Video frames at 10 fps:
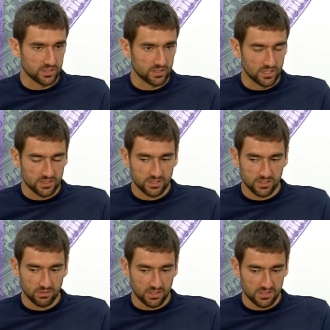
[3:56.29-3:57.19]
I
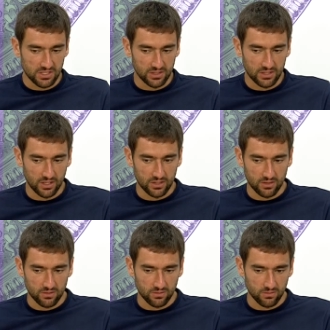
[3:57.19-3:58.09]
still think
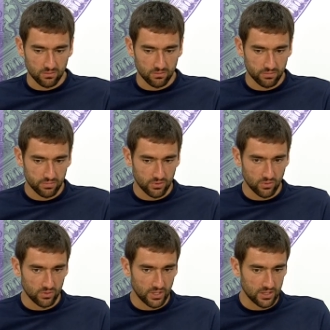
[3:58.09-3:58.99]
that you
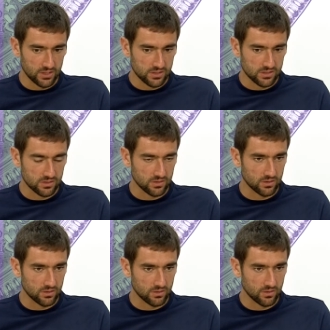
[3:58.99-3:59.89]
know, ladies
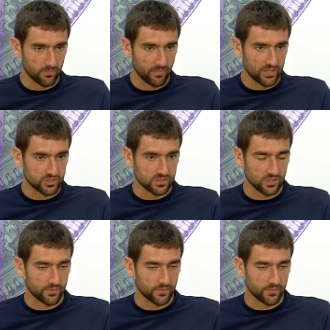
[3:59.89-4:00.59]
matches are